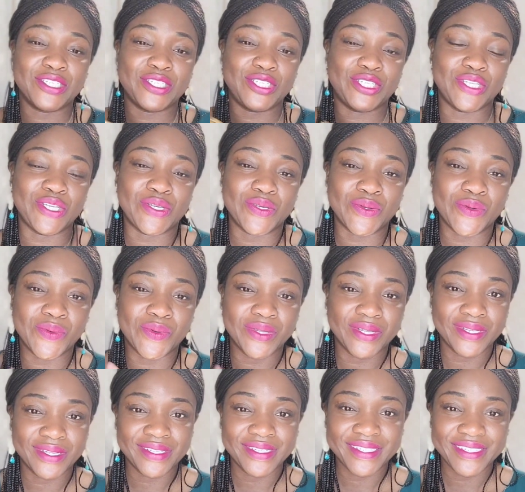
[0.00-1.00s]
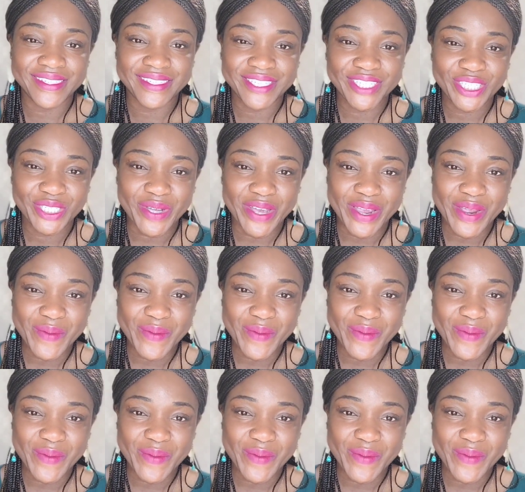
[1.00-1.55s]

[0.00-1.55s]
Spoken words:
to try her